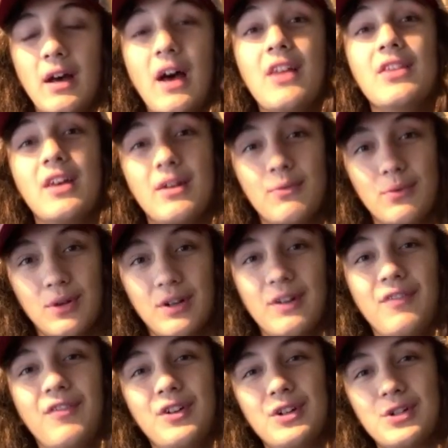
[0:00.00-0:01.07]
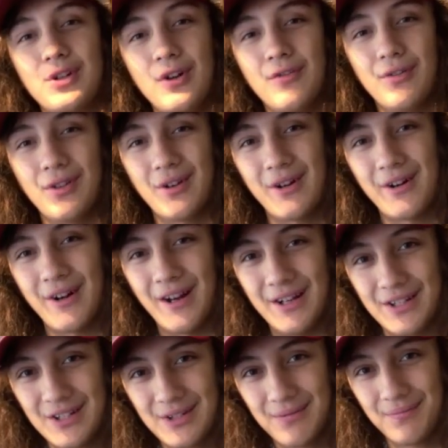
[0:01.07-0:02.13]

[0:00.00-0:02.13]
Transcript: and then we're gonna finish off with our rice.